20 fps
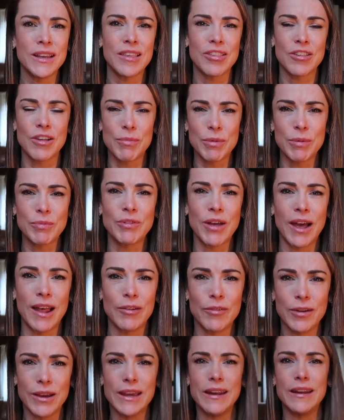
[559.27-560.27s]
It's coming up to
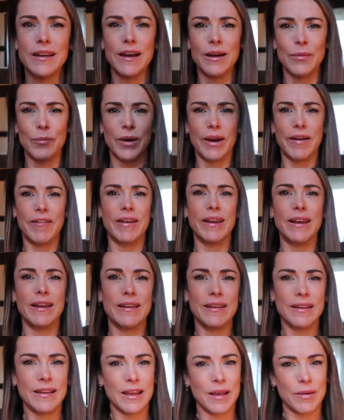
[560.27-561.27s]
Halloween. I'm wearing
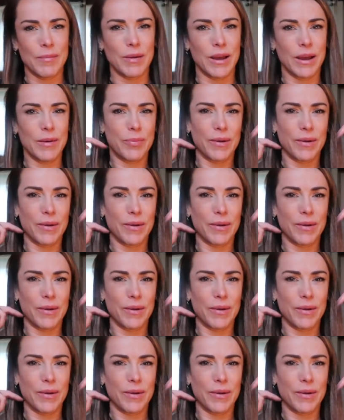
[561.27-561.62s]
my